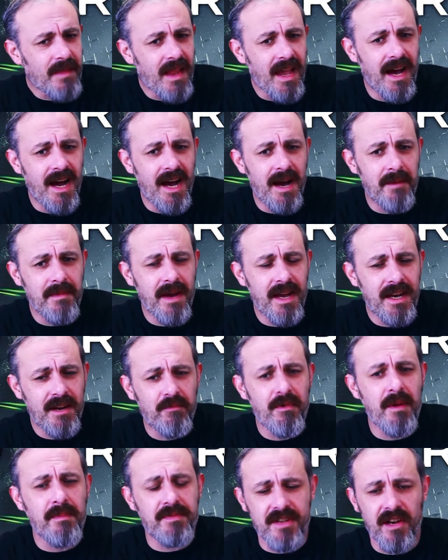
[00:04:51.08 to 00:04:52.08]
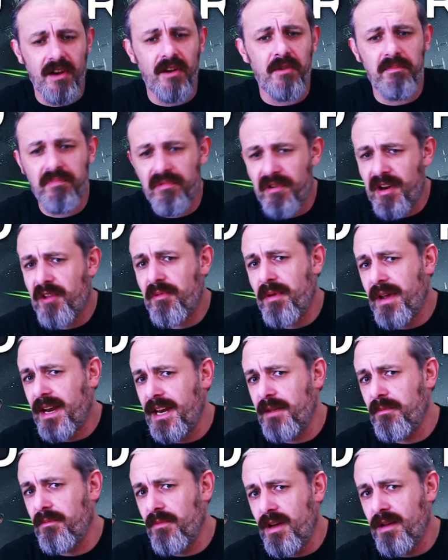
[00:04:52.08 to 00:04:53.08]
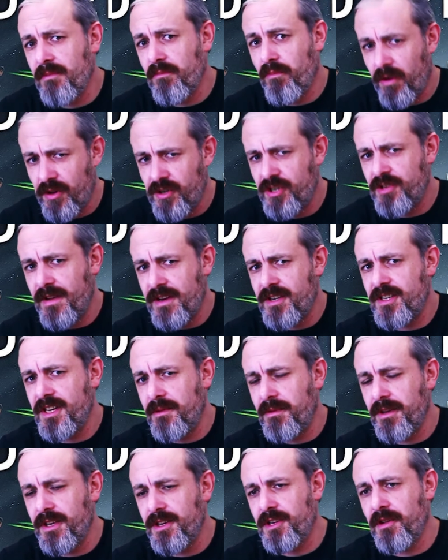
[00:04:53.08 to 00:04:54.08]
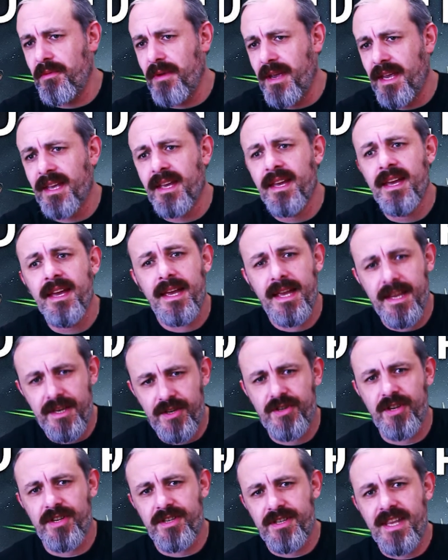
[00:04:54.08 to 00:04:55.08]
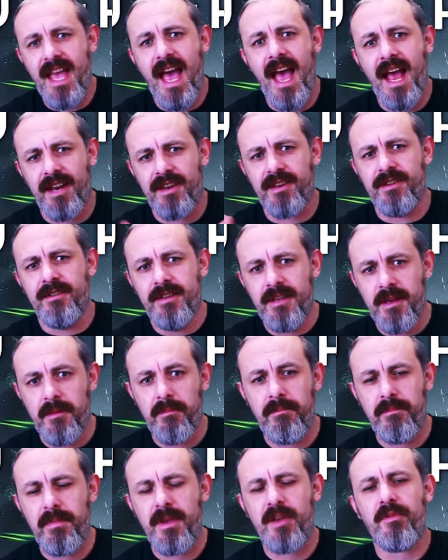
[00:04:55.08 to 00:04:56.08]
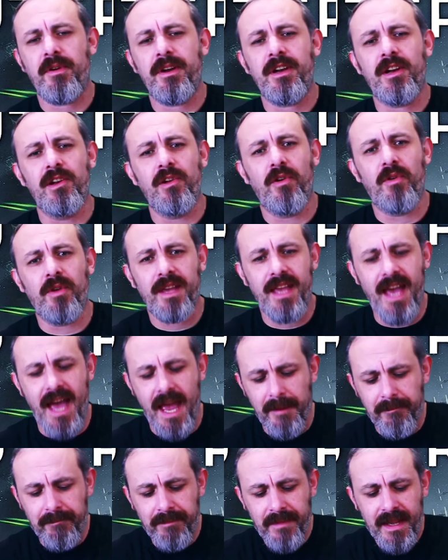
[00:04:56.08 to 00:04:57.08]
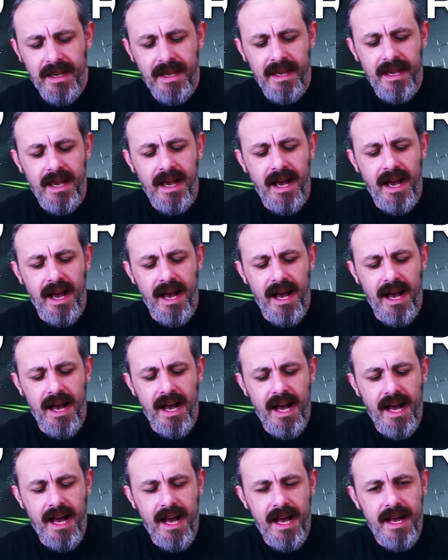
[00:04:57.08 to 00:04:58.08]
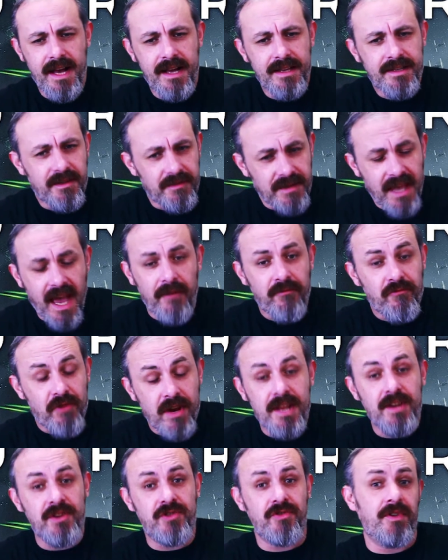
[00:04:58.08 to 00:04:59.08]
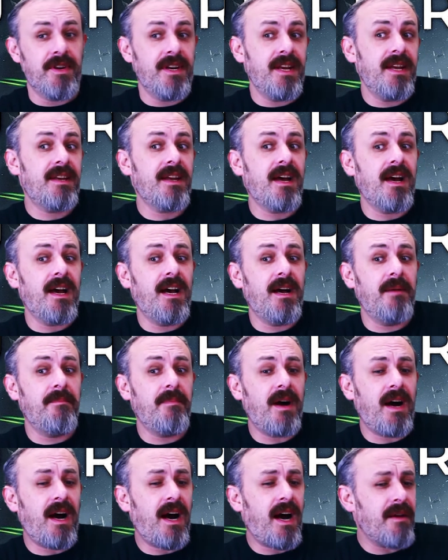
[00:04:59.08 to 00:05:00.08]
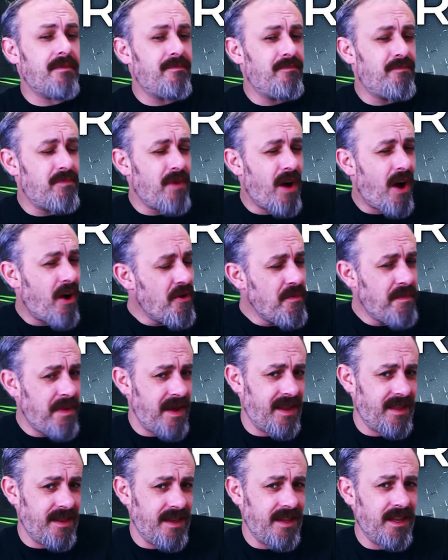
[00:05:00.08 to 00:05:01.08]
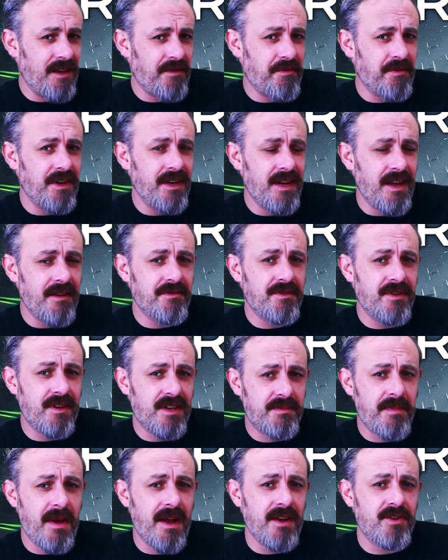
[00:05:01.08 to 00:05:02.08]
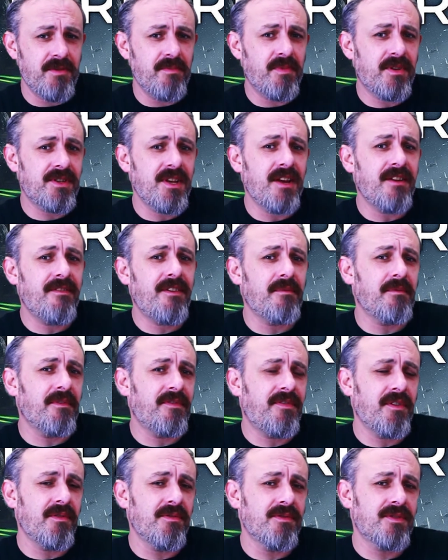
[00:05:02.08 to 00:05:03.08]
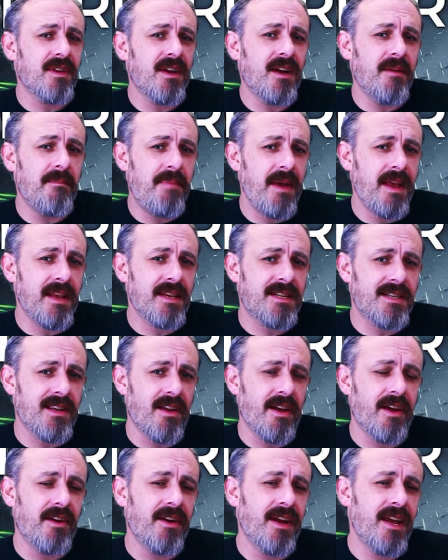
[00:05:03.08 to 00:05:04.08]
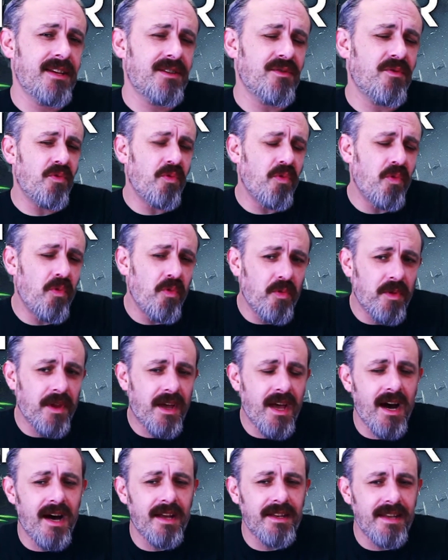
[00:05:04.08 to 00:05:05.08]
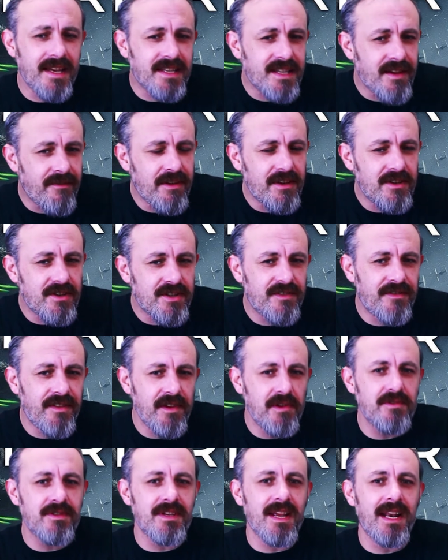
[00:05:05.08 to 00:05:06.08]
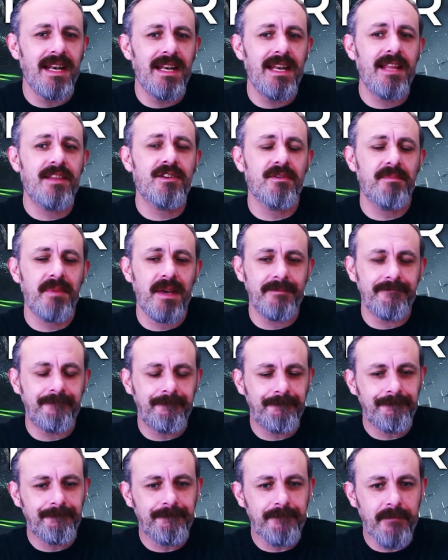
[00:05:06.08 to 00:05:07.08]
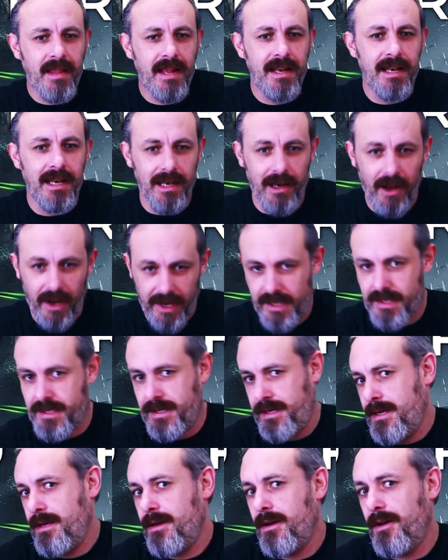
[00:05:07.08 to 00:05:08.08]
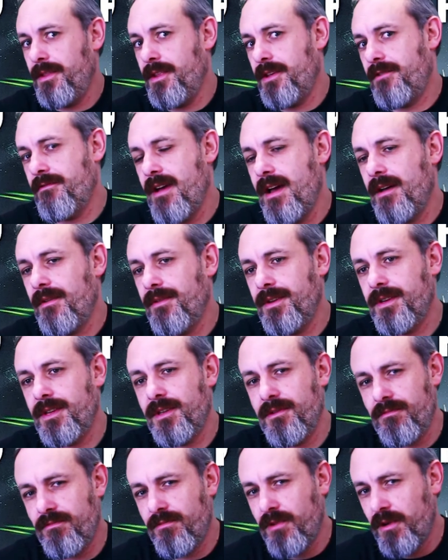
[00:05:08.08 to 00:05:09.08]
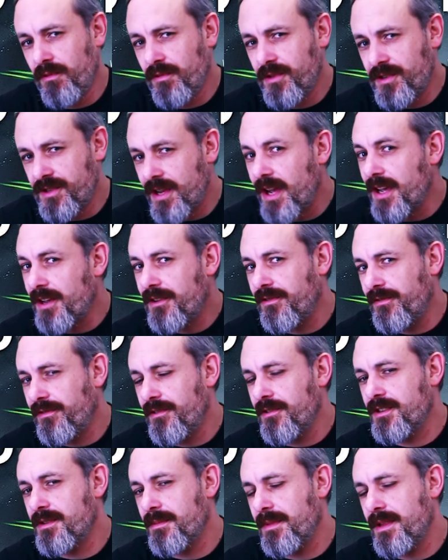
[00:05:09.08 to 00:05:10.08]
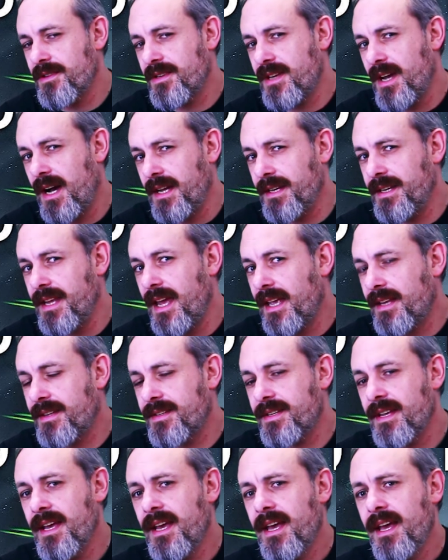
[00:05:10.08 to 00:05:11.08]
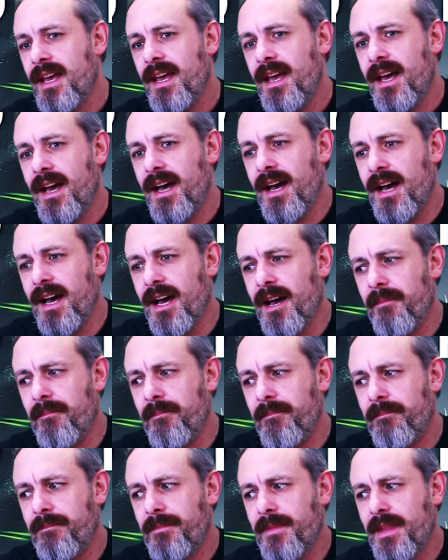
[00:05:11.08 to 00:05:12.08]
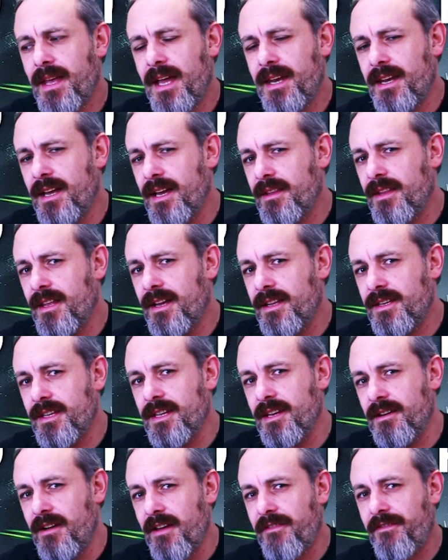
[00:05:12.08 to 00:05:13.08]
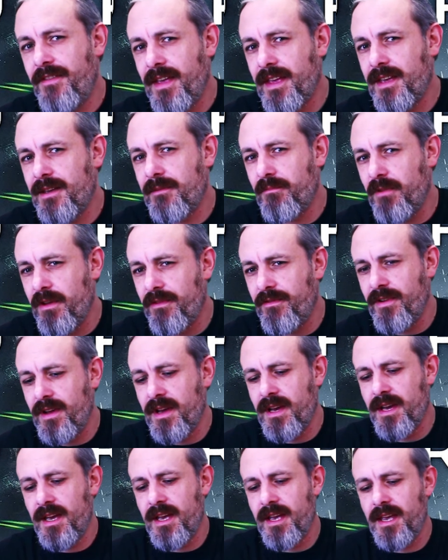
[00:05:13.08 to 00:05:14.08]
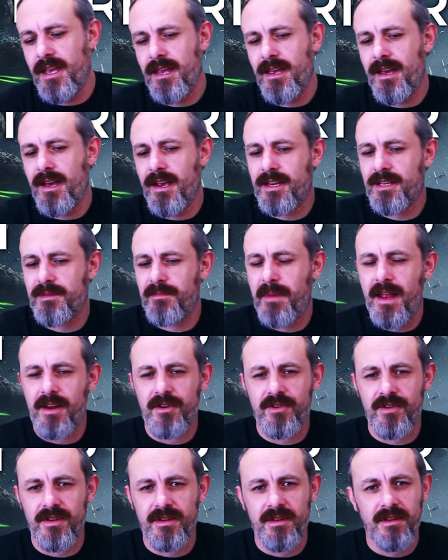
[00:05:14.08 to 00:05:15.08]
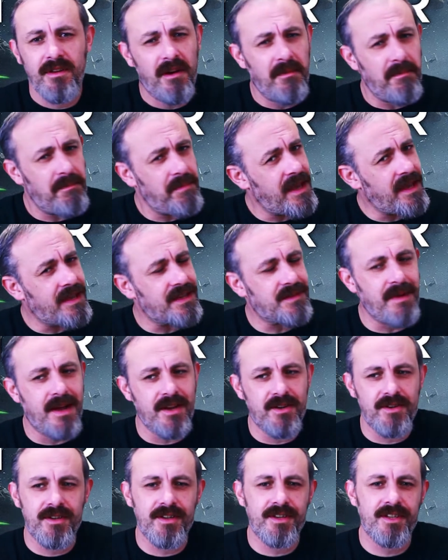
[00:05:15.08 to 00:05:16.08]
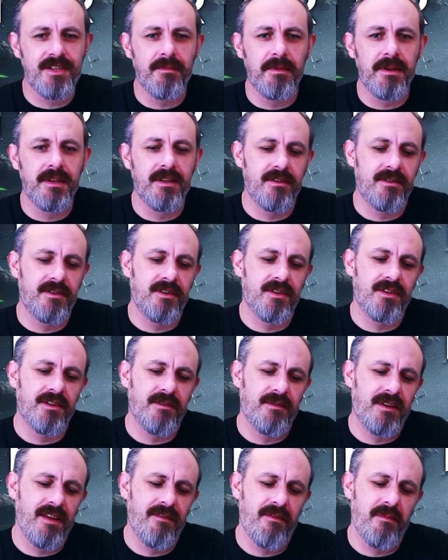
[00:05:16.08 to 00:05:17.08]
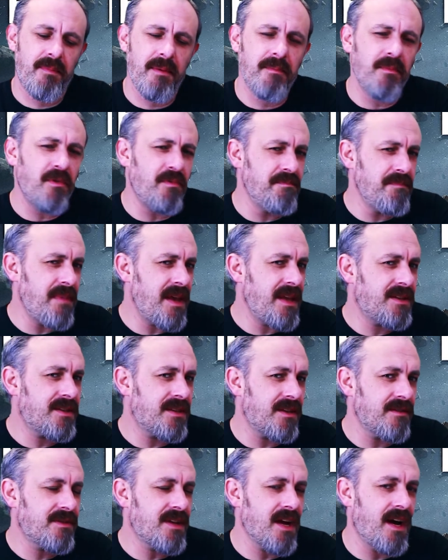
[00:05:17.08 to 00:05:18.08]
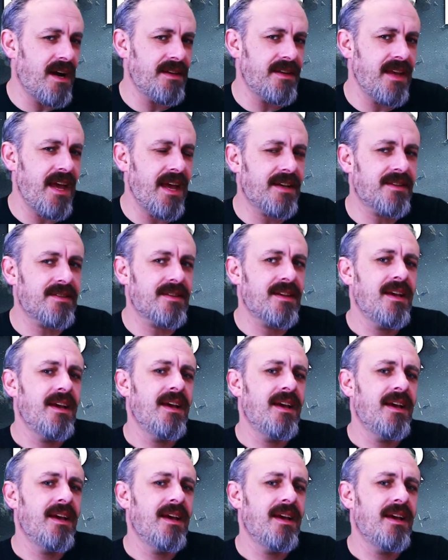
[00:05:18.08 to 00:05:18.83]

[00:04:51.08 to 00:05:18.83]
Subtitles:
And it whips along pretty quickly. Once you actually know what you're doing, it just can be quite a long game. So yeah, really enjoyed it. I'm hoping that they're going to announce an expansion, because the only thing that feels a bit slight on it is all the card decks. Everything just feels a little bit light on the ground. You will cycle through some of those card decks. And I think with a expansion, not a big expansion, just something to give a bit more meat to those card decks,